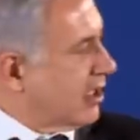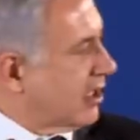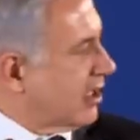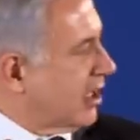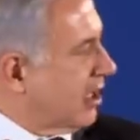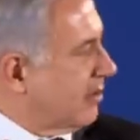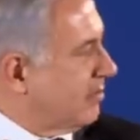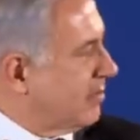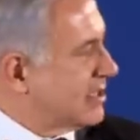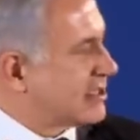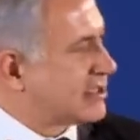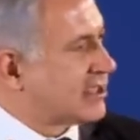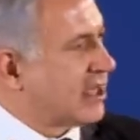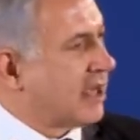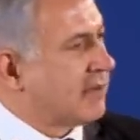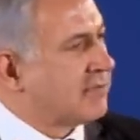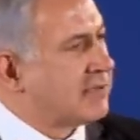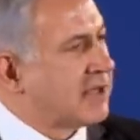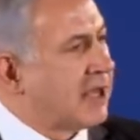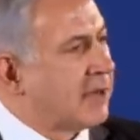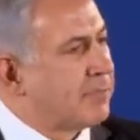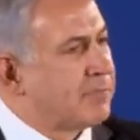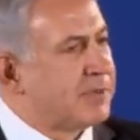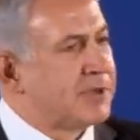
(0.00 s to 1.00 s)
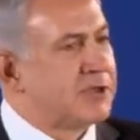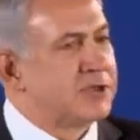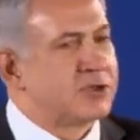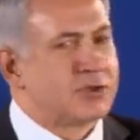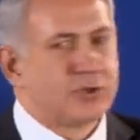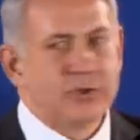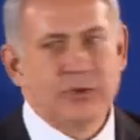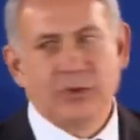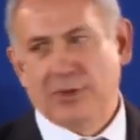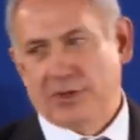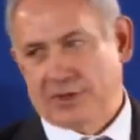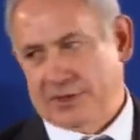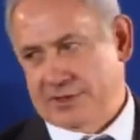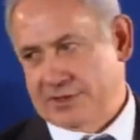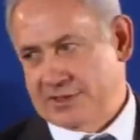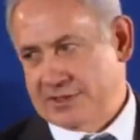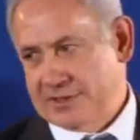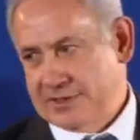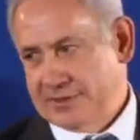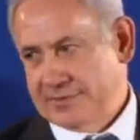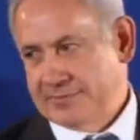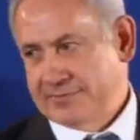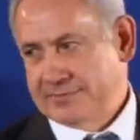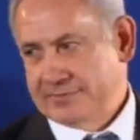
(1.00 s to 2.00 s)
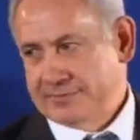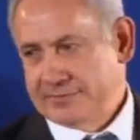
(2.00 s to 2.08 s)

can be summed up in two words.